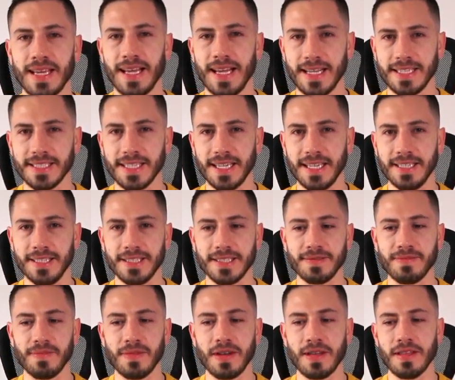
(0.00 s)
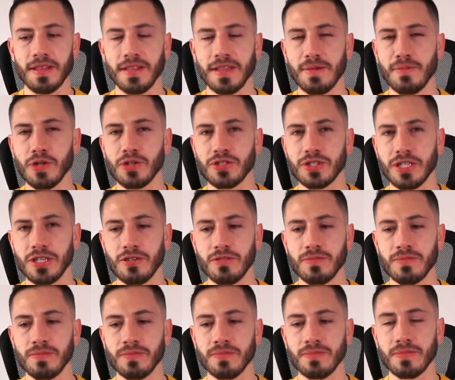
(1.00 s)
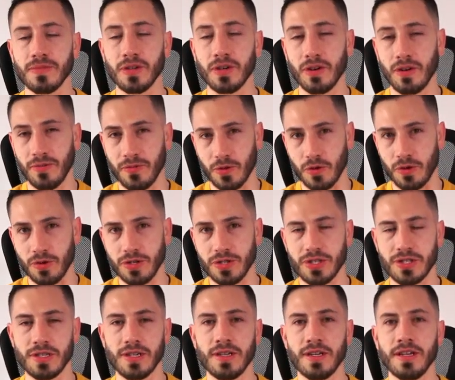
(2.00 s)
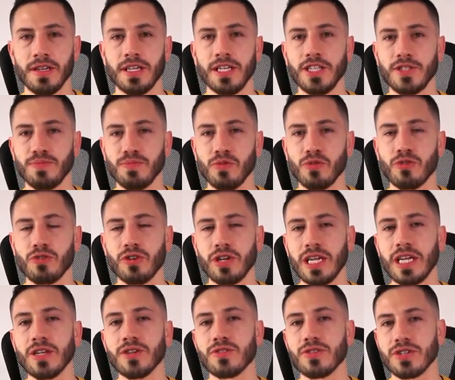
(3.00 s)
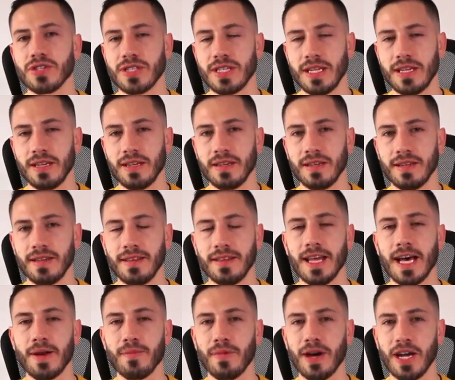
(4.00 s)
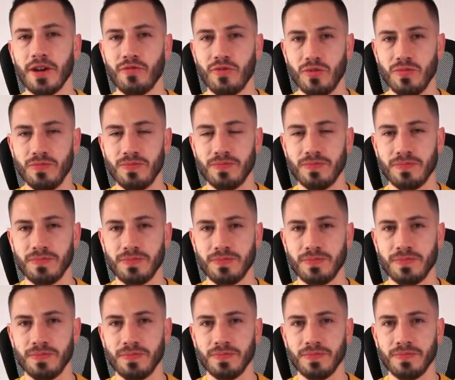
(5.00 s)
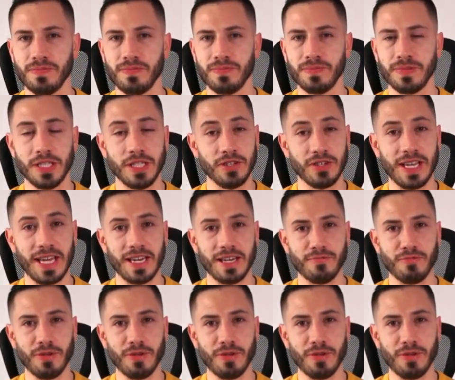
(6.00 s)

Excellent. The museum, of course, is more interesting than my room. Did you get it